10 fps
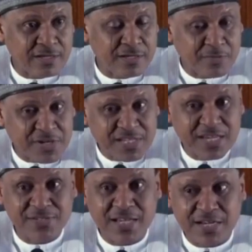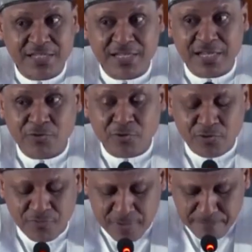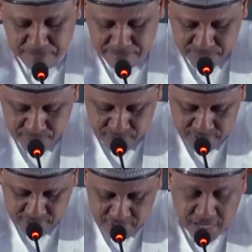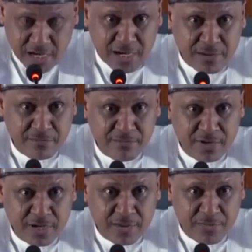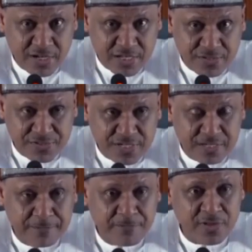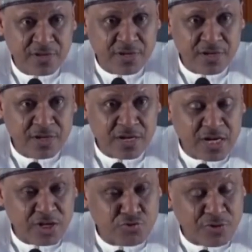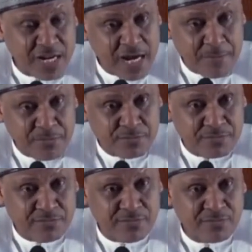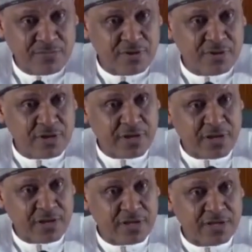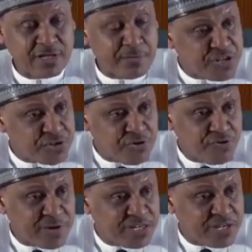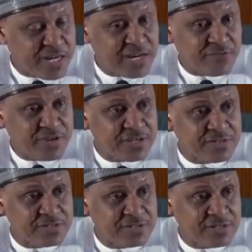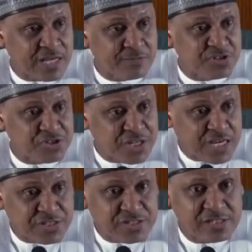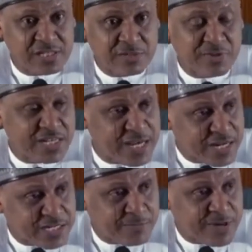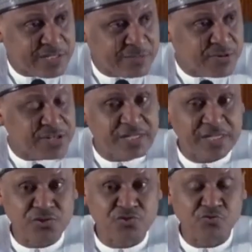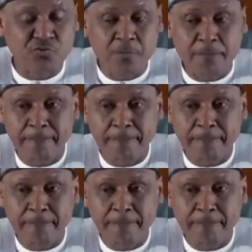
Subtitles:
the President has directed that all of them be released. To recap, the Ministry of Humanitarian Affairs has been directed by the President to